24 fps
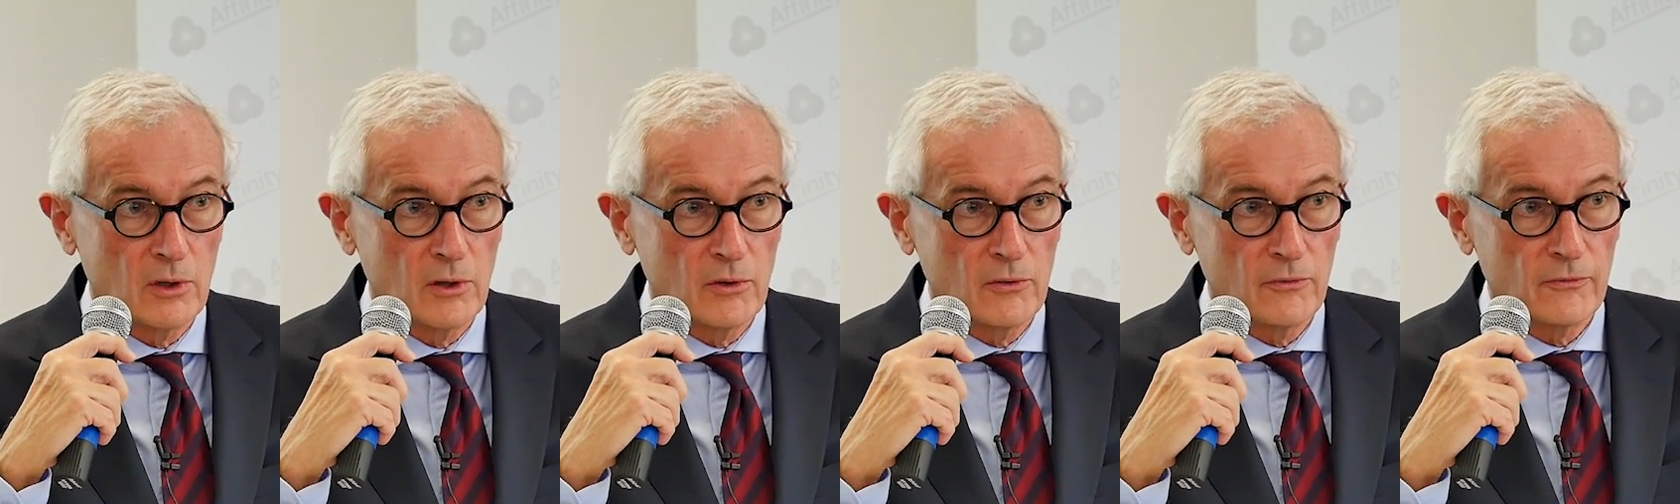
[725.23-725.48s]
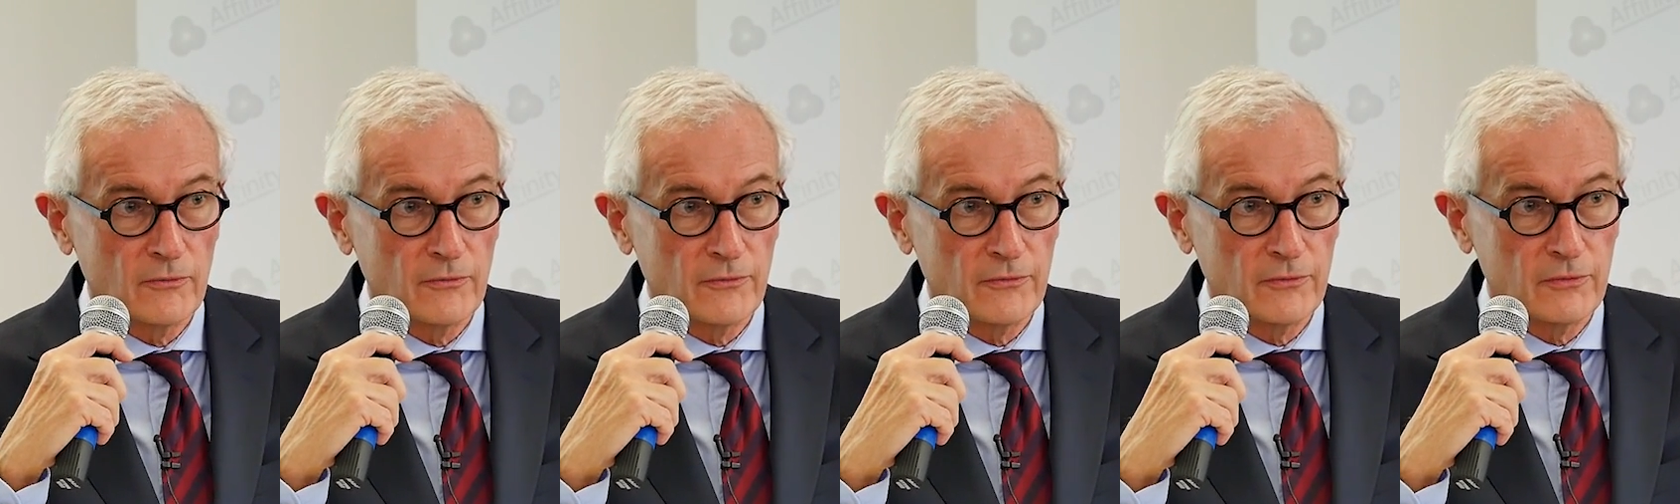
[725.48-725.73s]

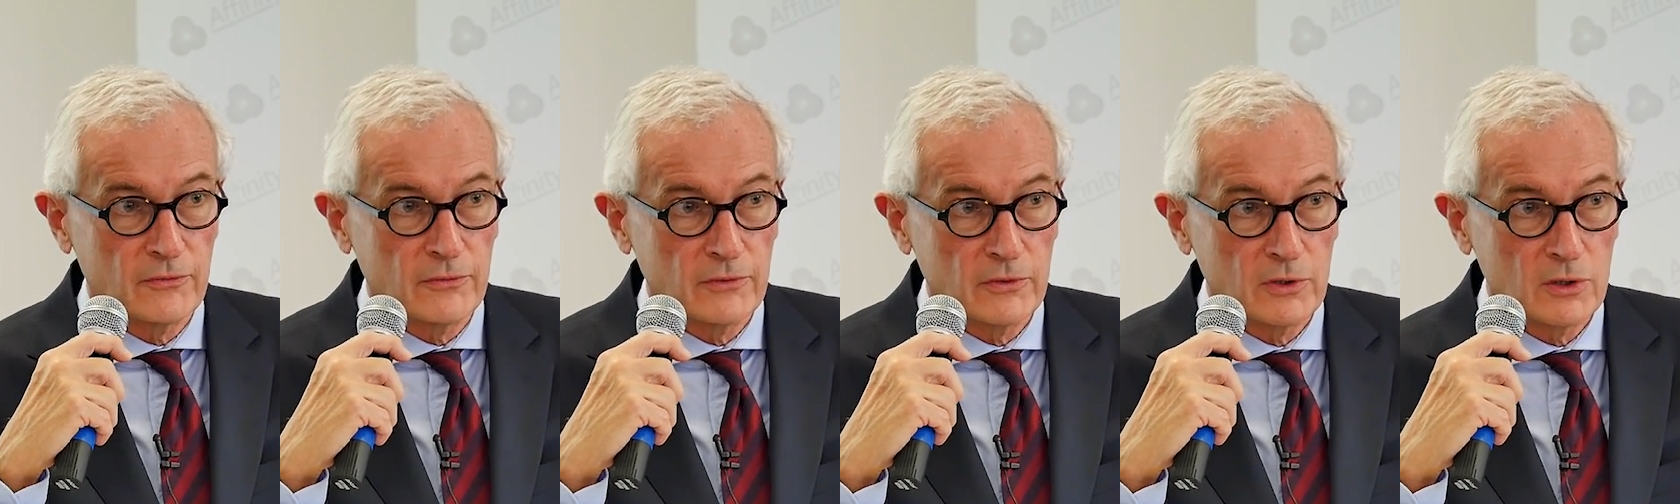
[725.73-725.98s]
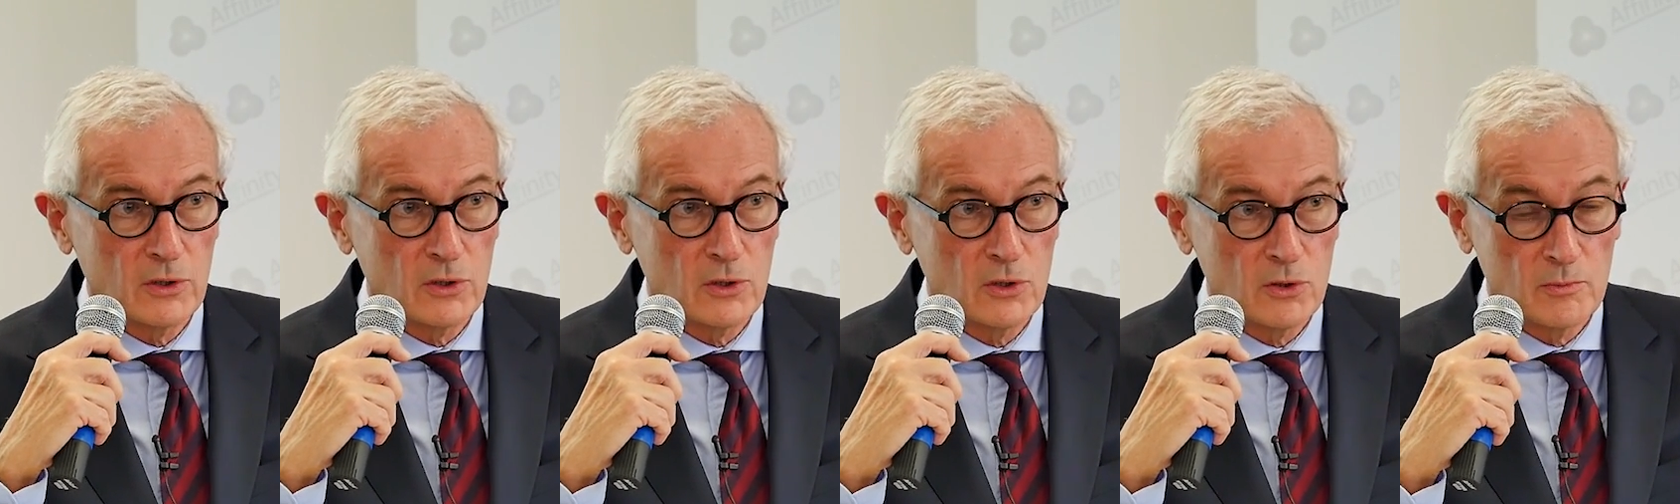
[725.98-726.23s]
of
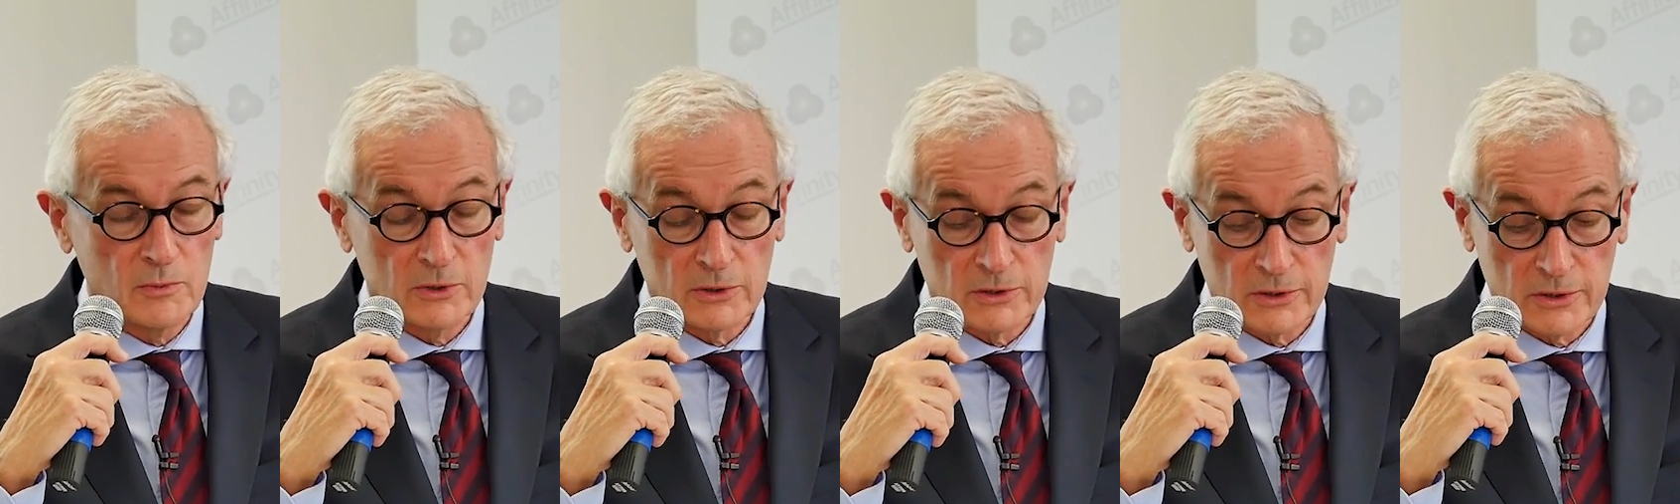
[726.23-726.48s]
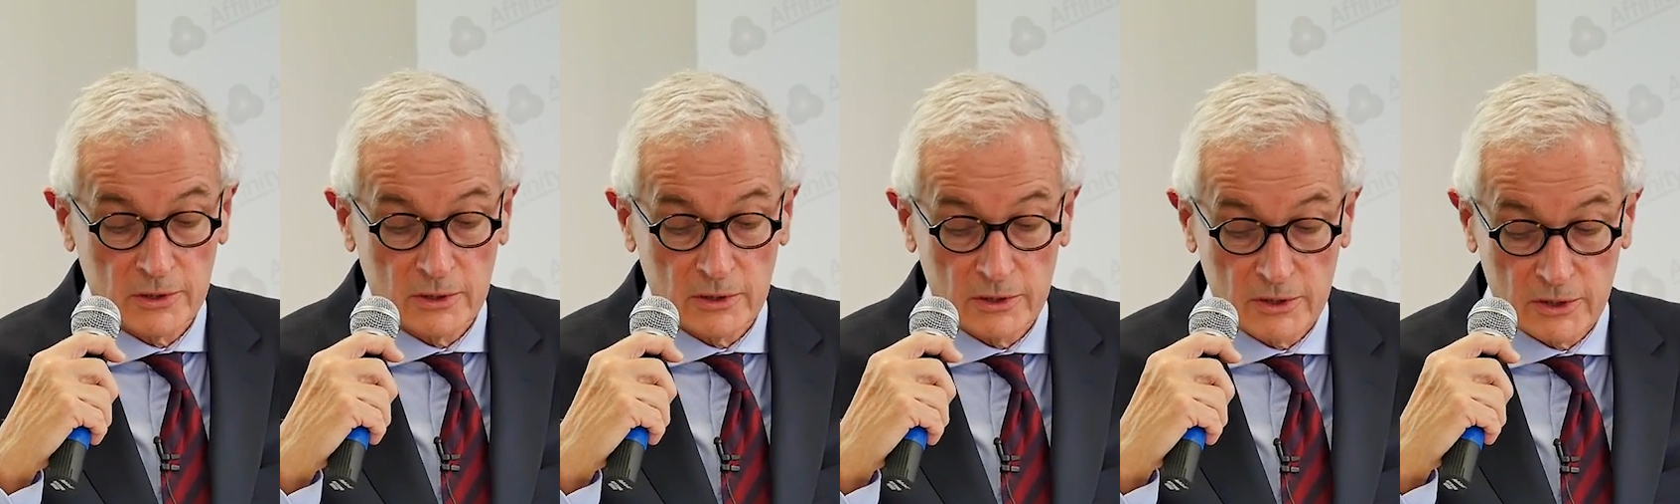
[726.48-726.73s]

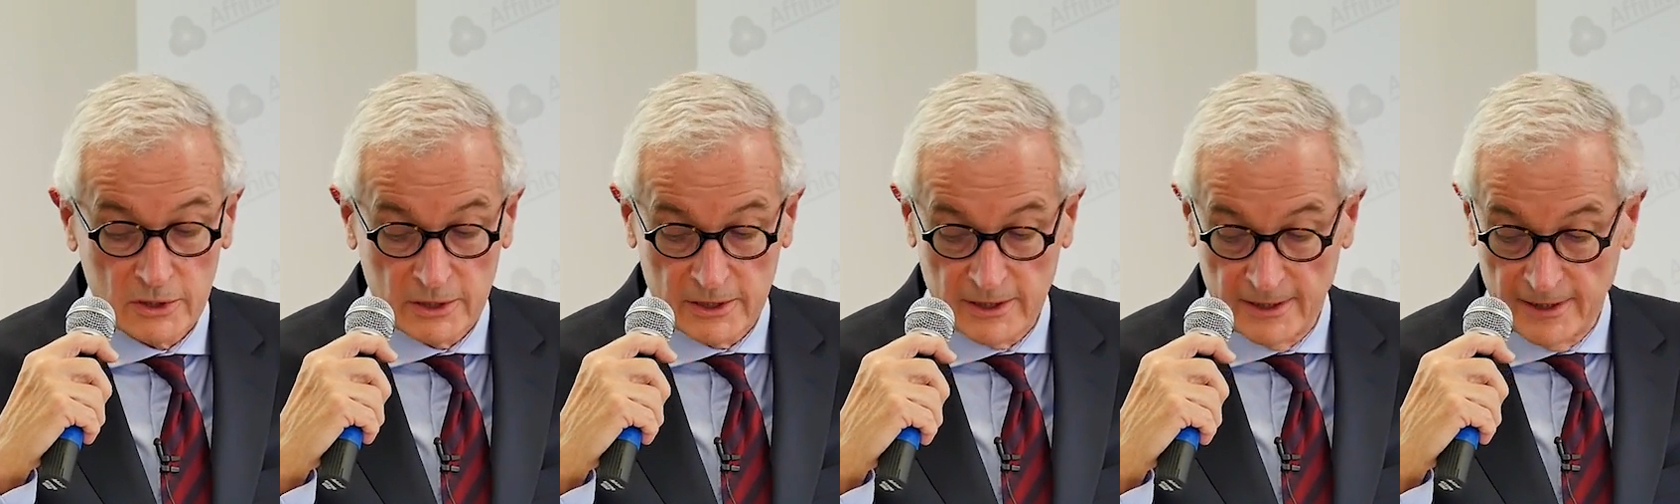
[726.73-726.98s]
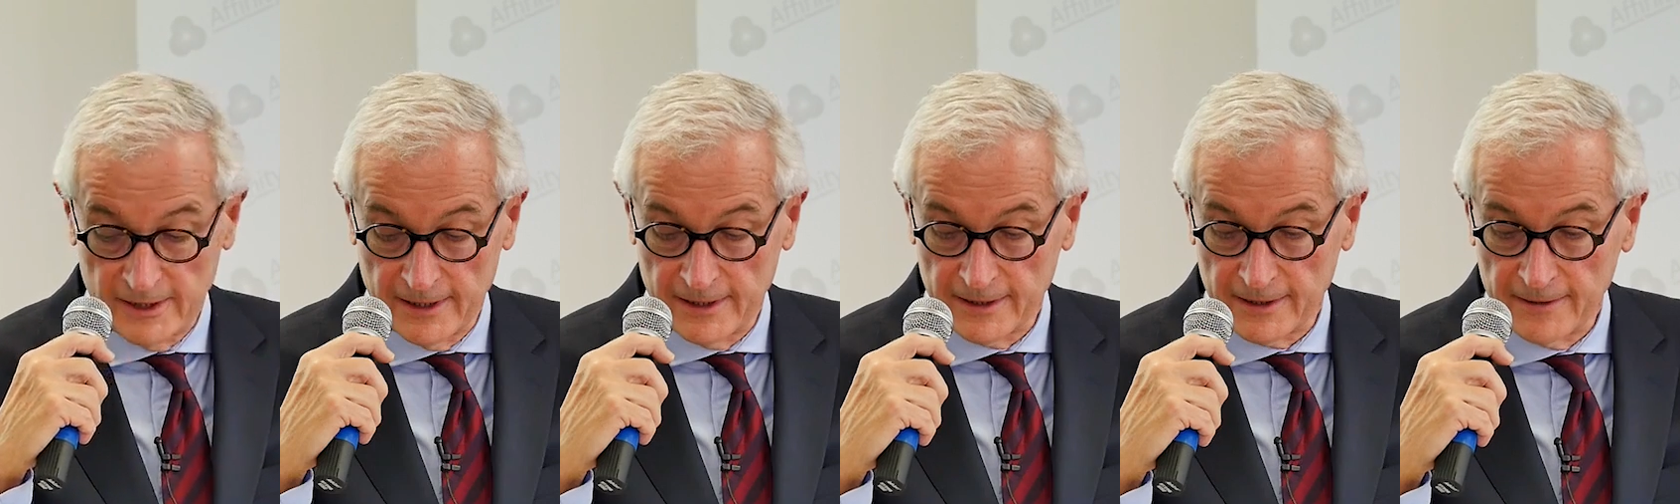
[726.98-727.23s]
humans in
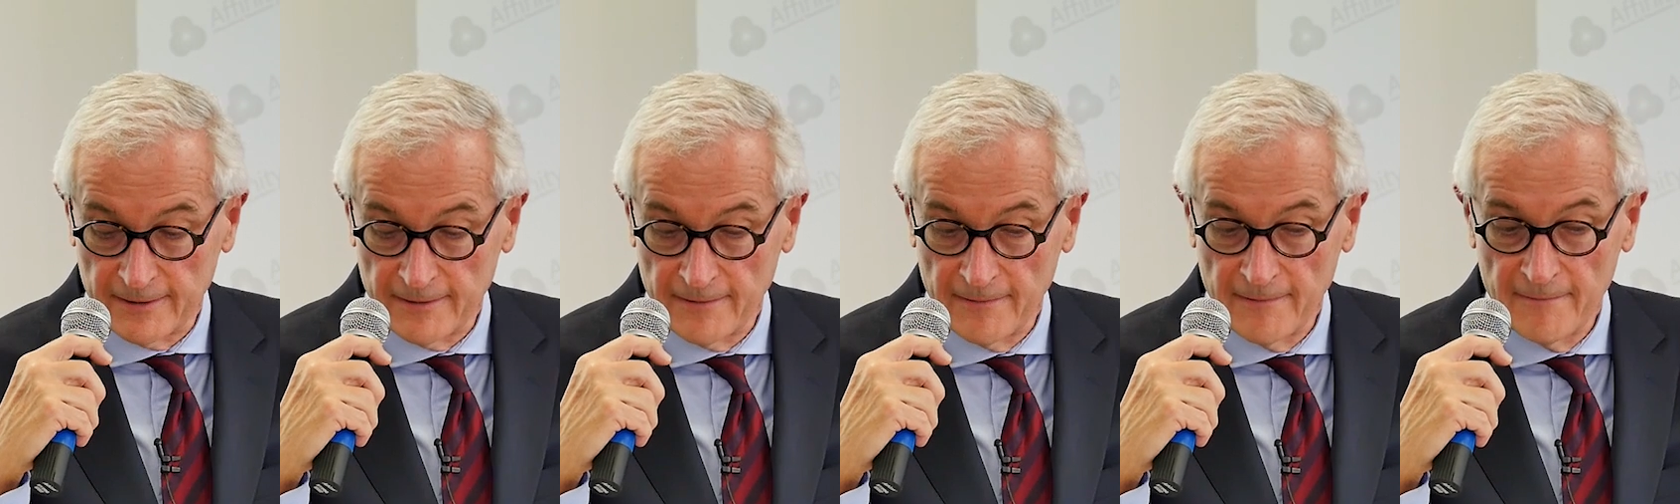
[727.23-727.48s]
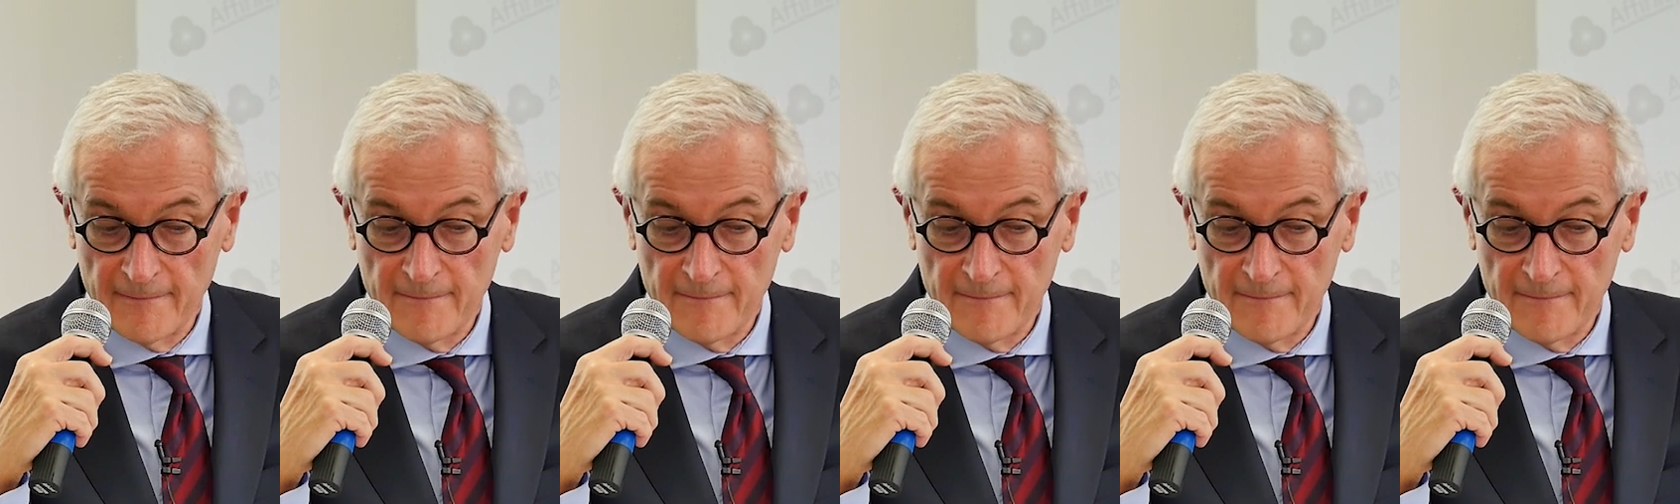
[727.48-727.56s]
society,